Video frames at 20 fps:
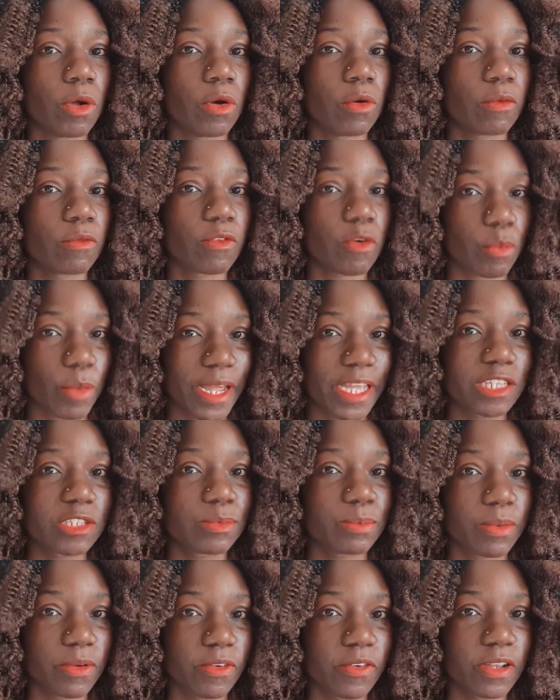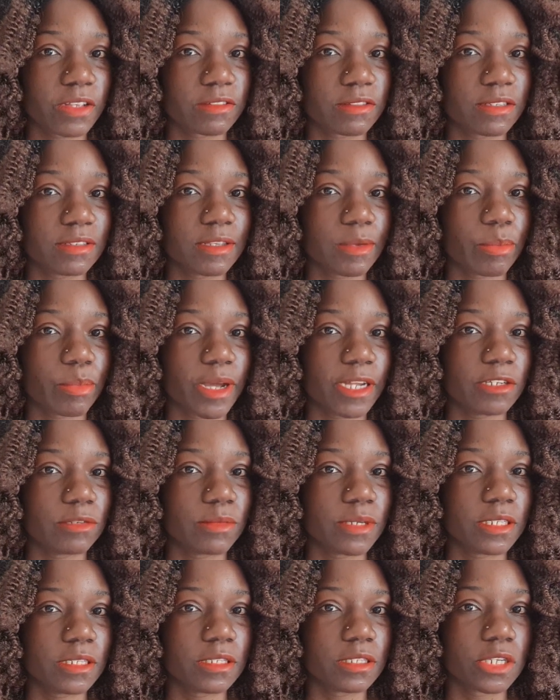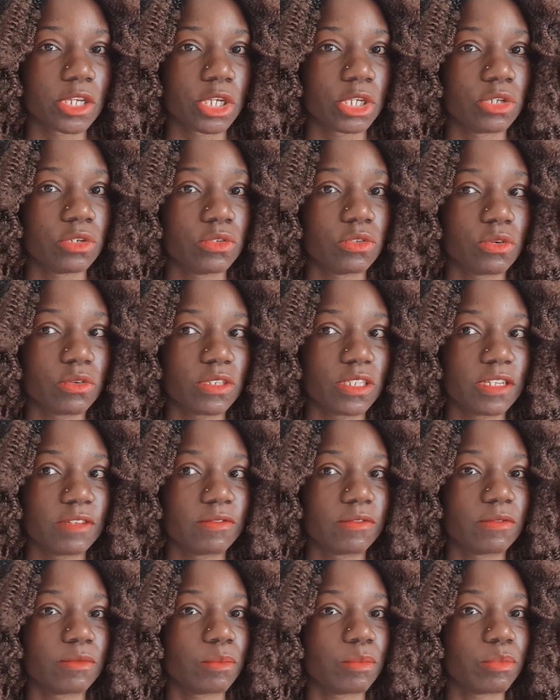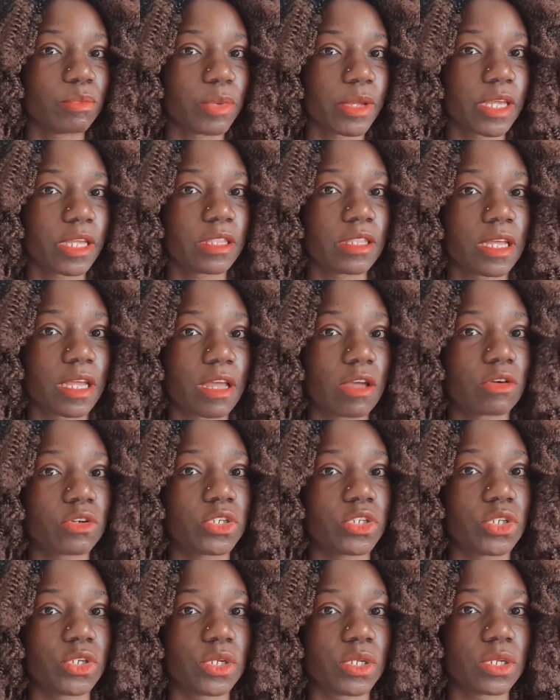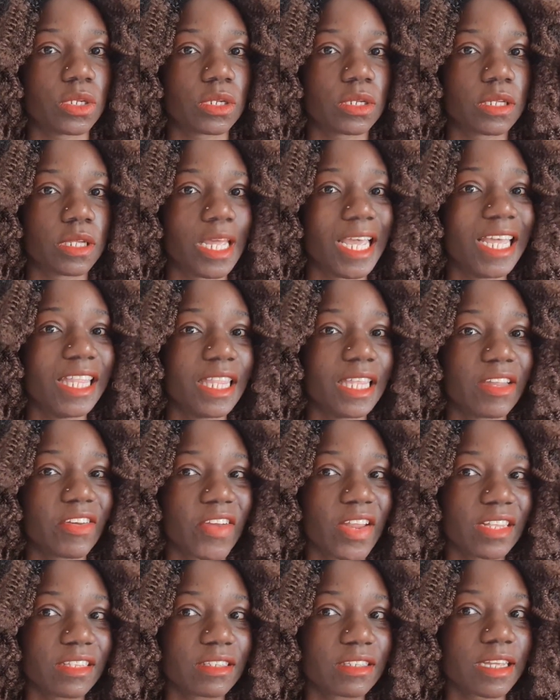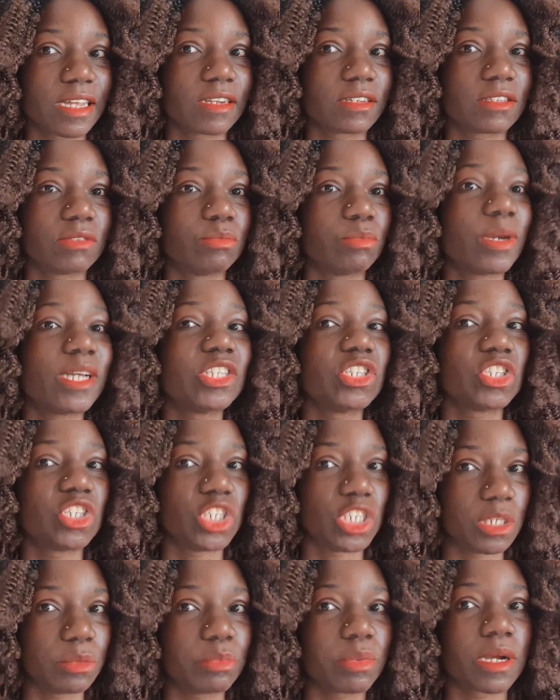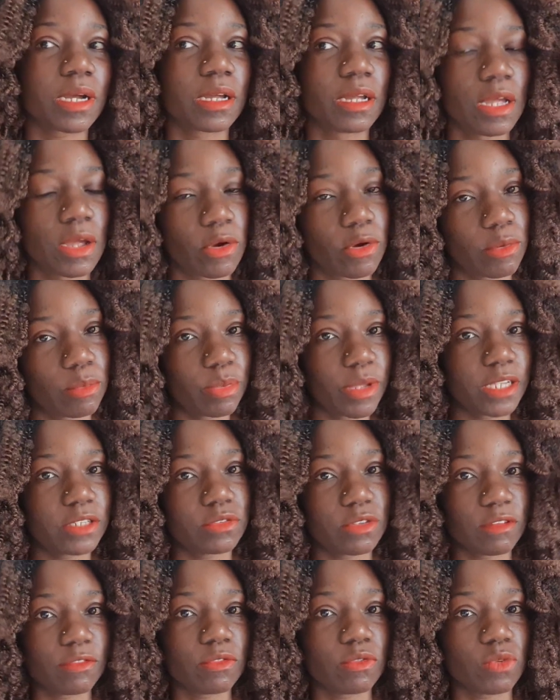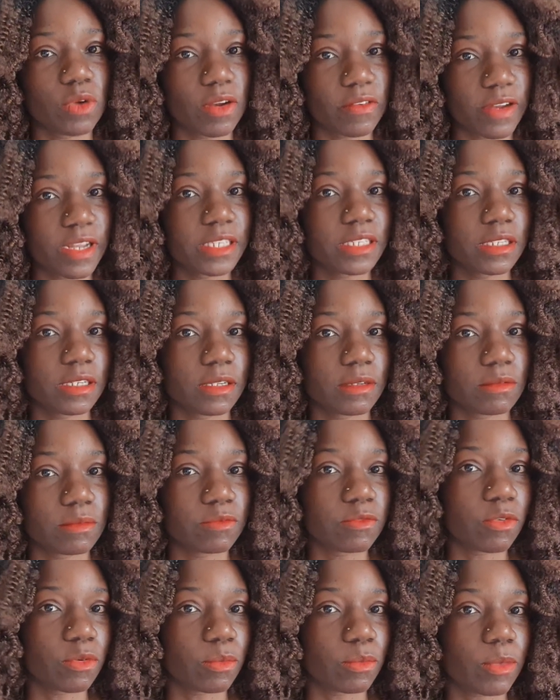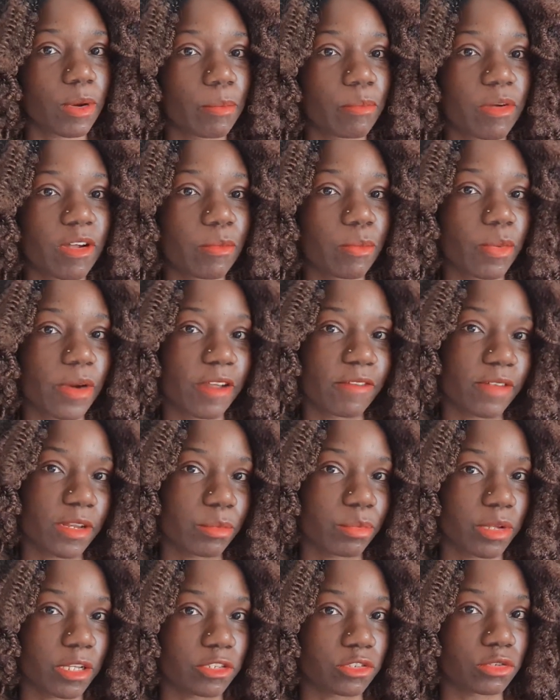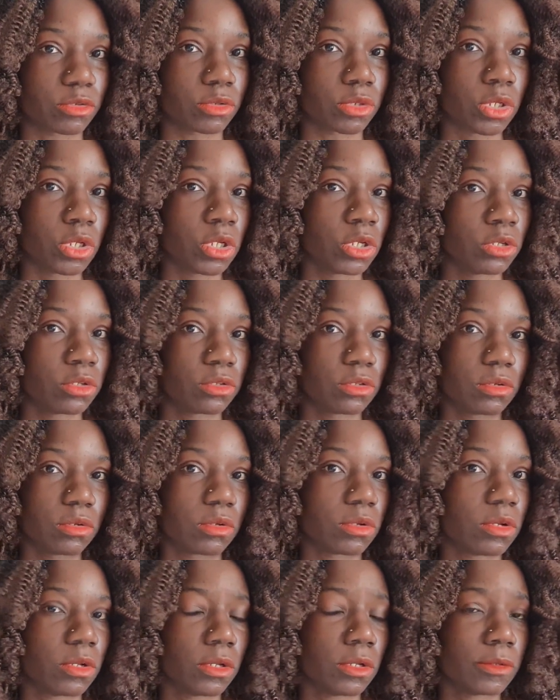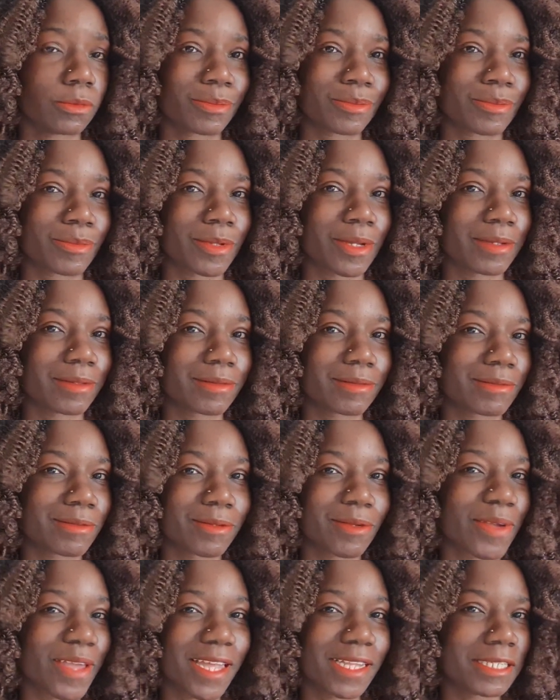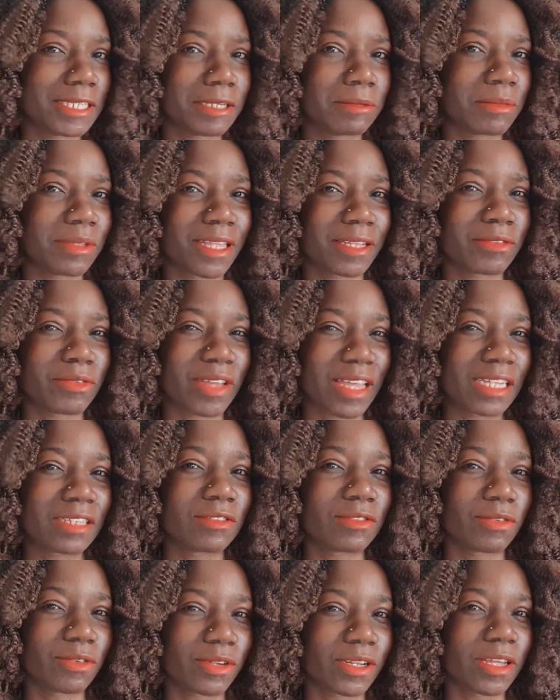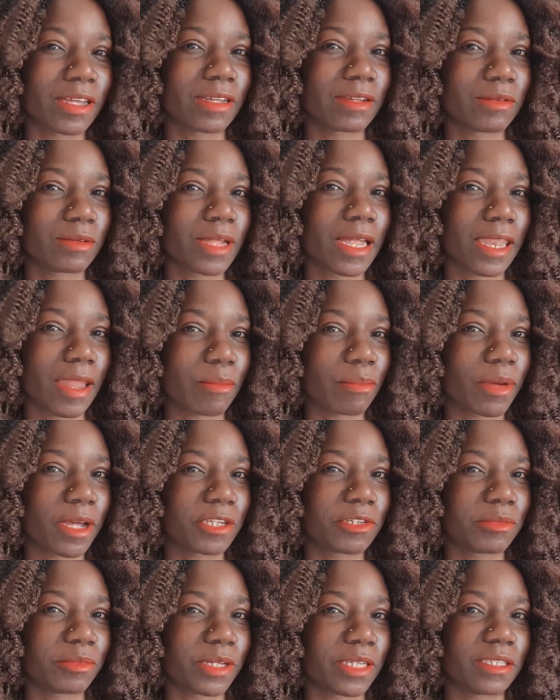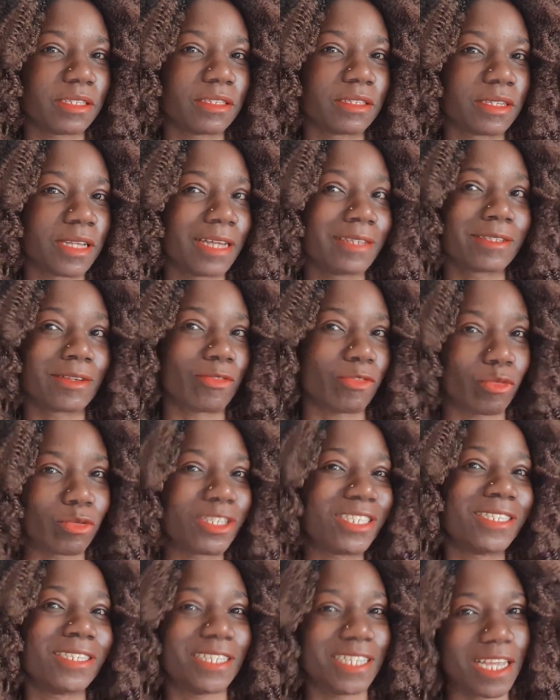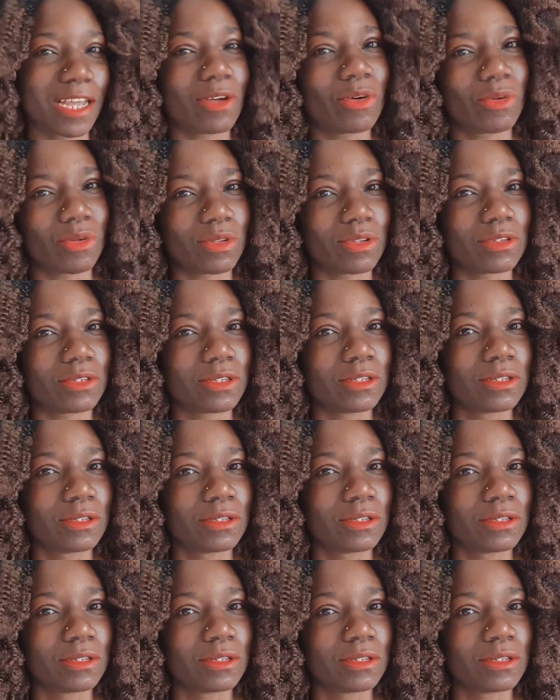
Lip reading: from my experience, these apartments, you don't even pay the caution, and the rents are much cheaper compared to if you are renting from a private person. So you can't tell me that you can't afford an apartment as a 40-year-old.